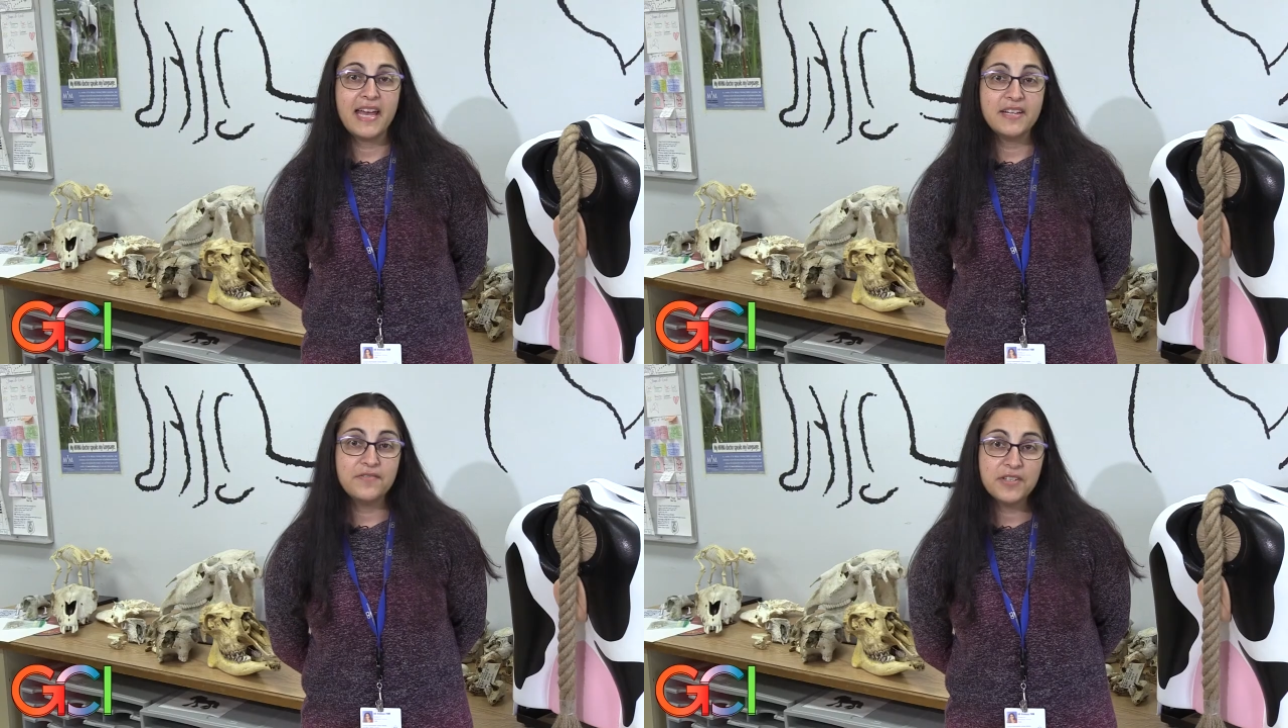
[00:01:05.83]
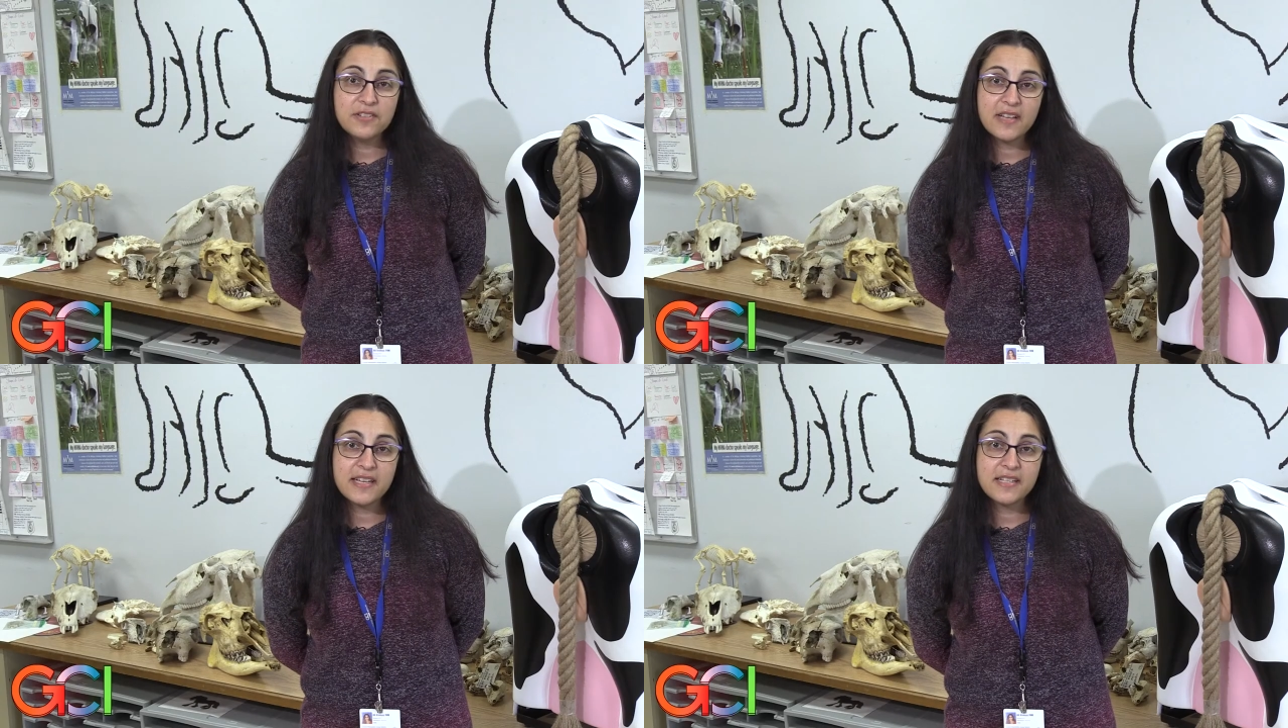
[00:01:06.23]
And if
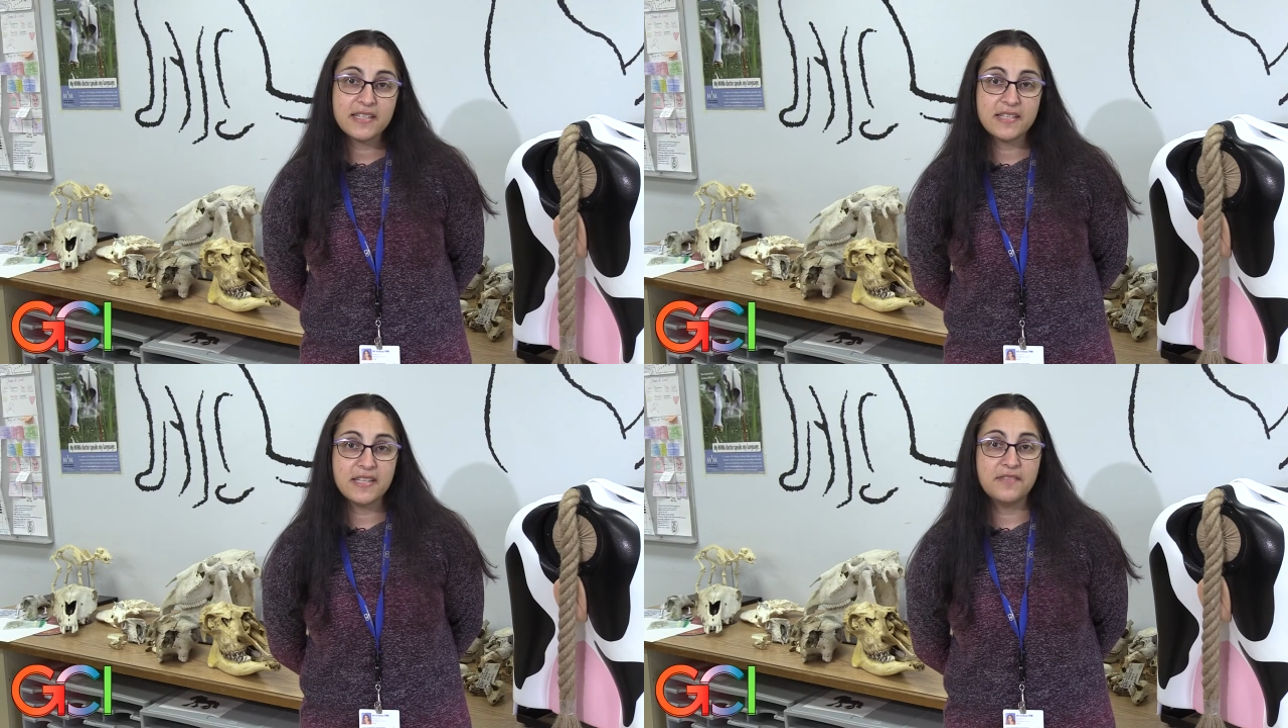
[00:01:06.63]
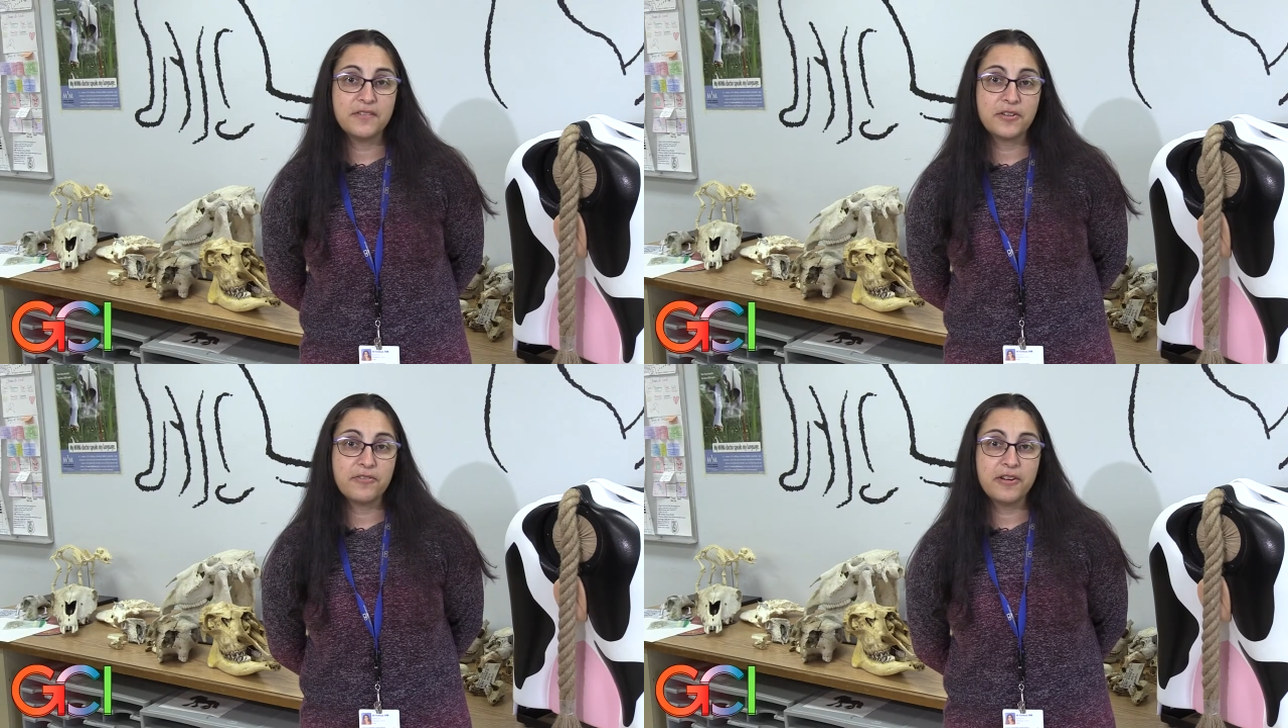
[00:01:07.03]
you'd like to see if
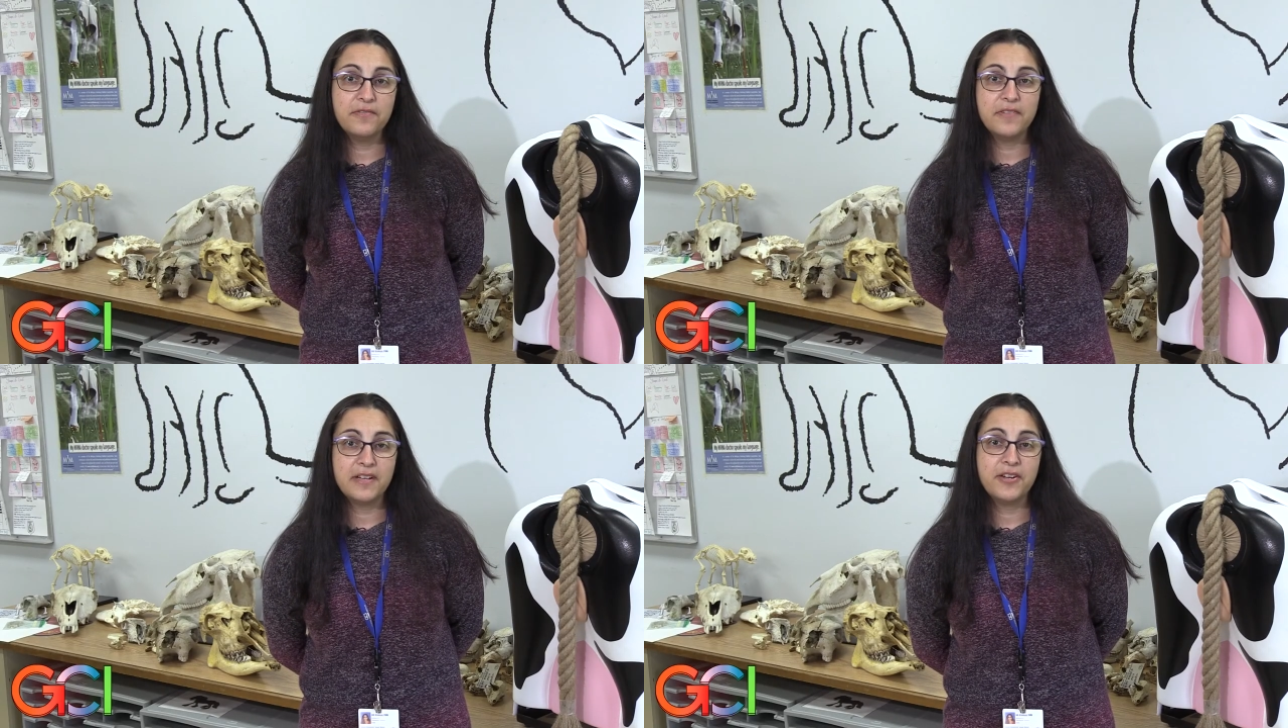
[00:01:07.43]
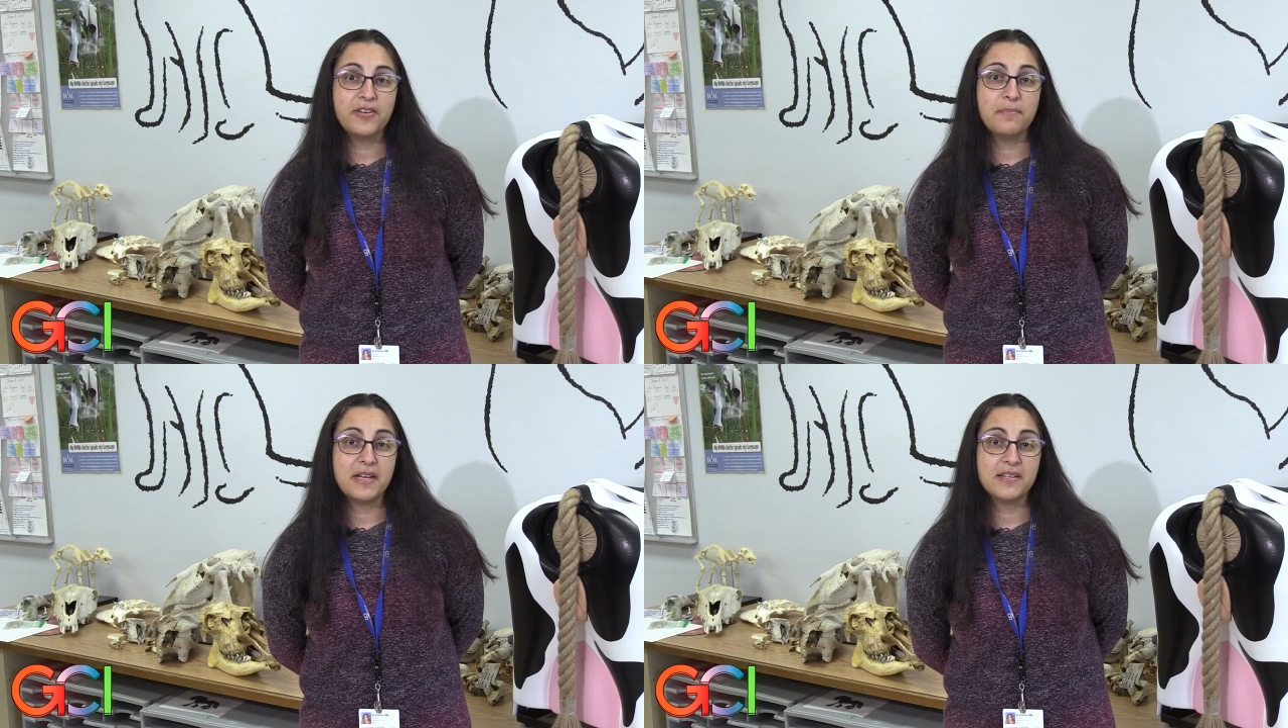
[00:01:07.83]
a career in
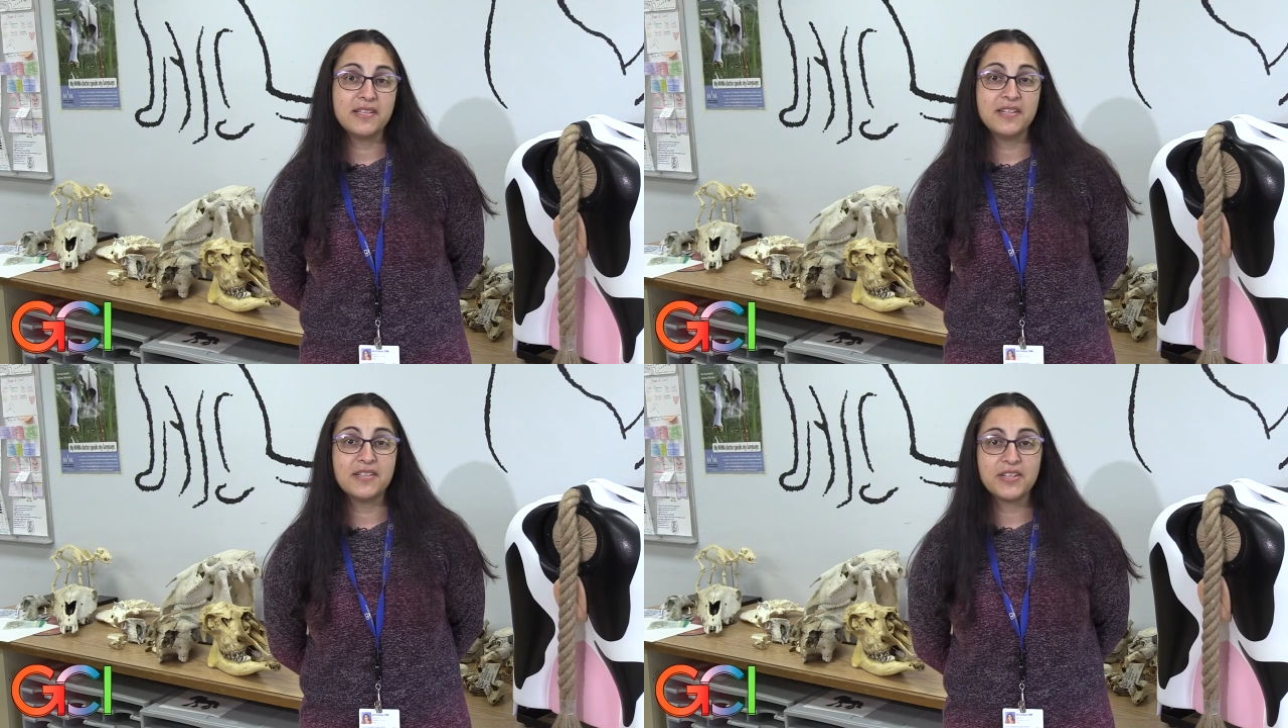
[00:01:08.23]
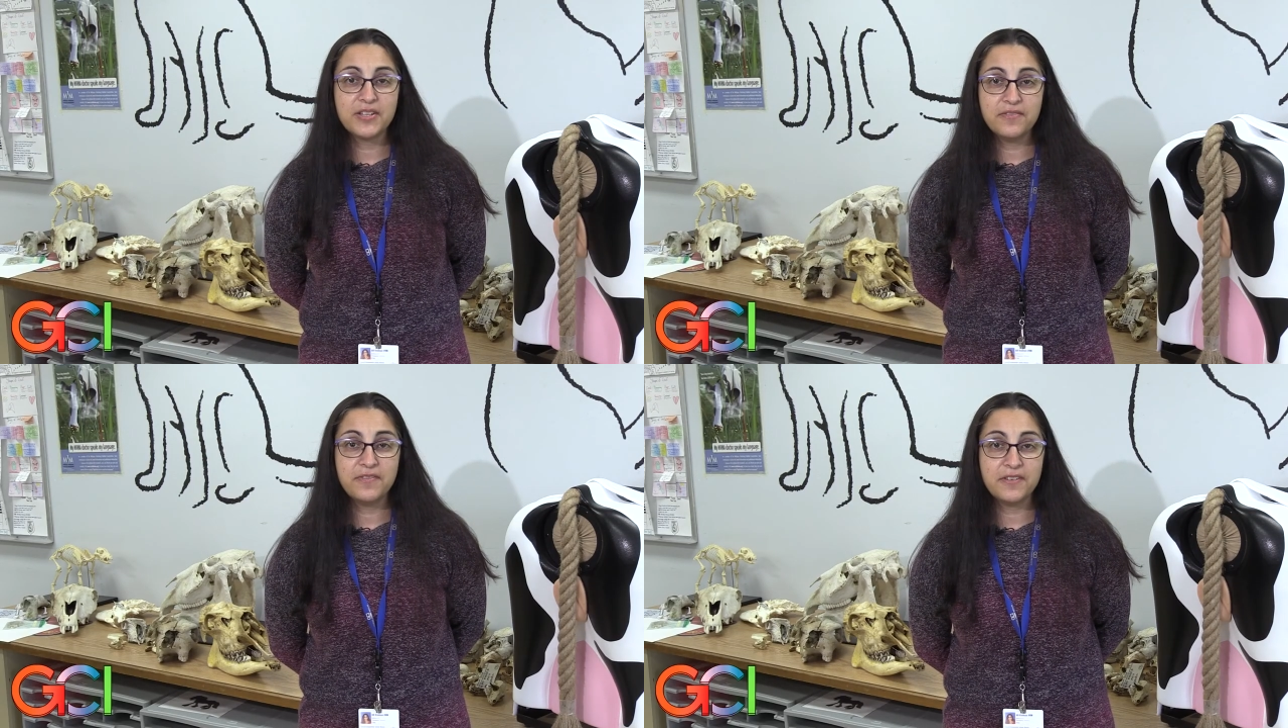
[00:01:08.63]
veterinary medicine is a
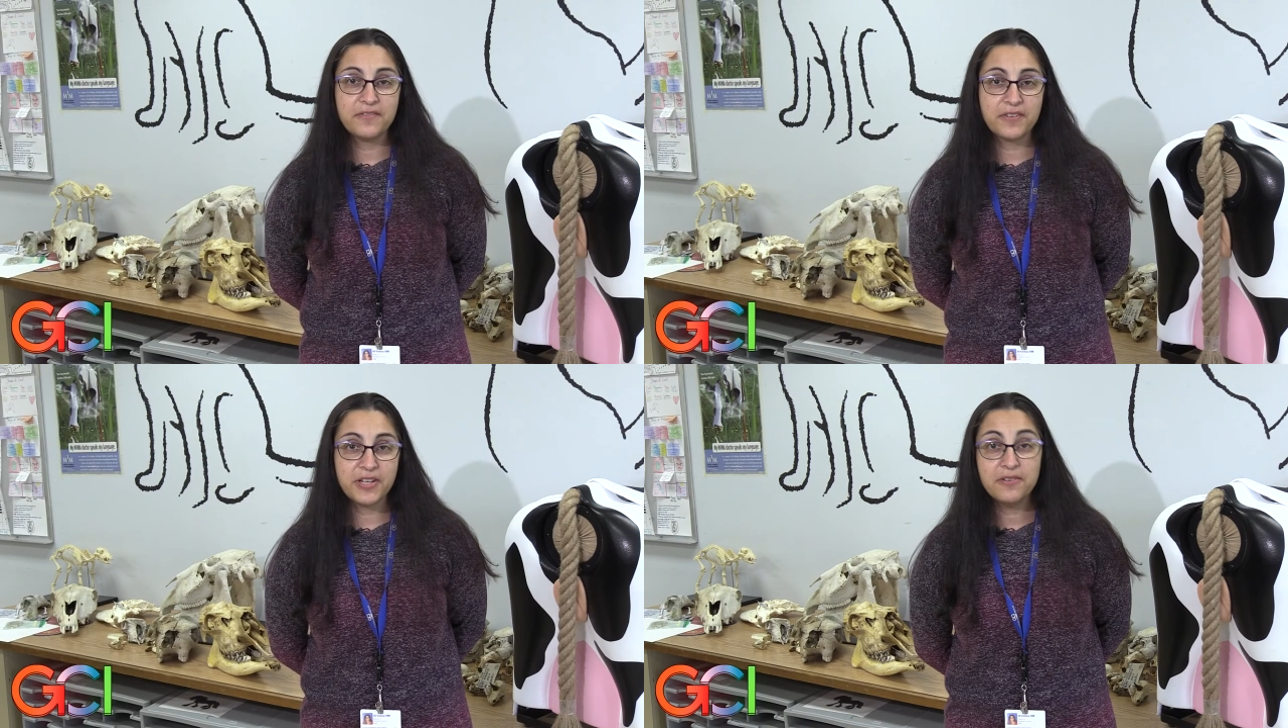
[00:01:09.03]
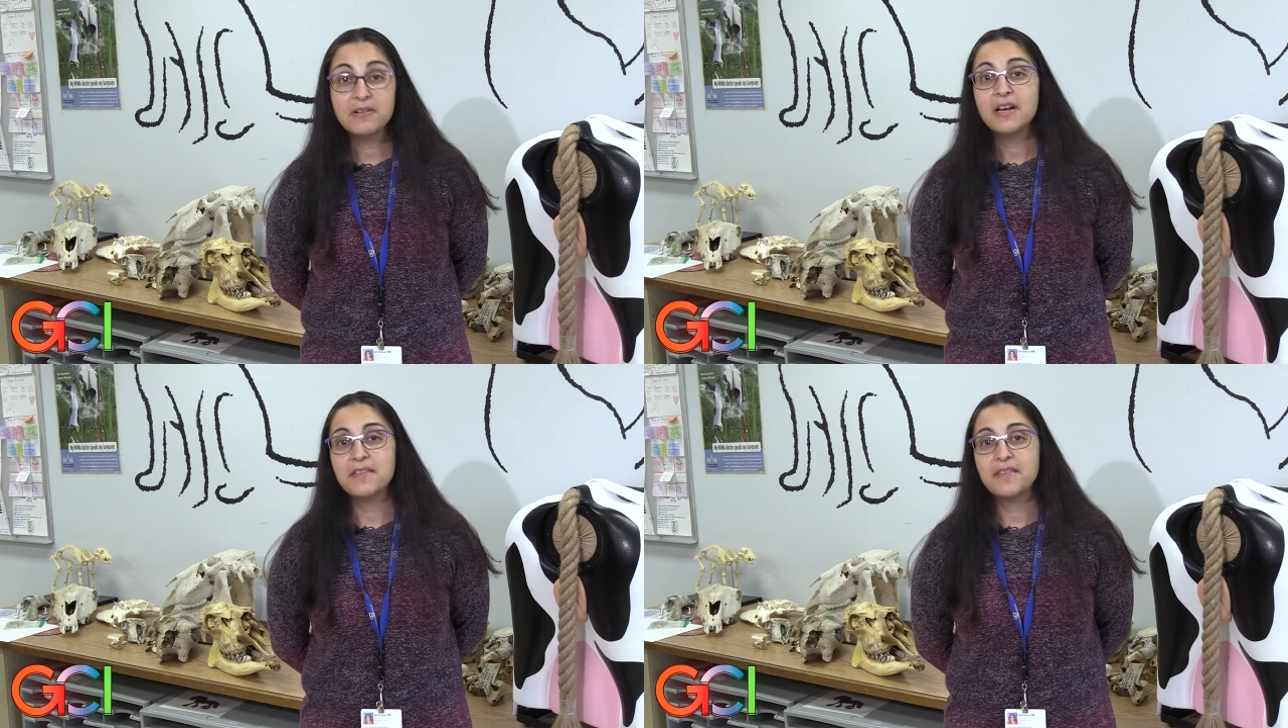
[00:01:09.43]
good fit for you,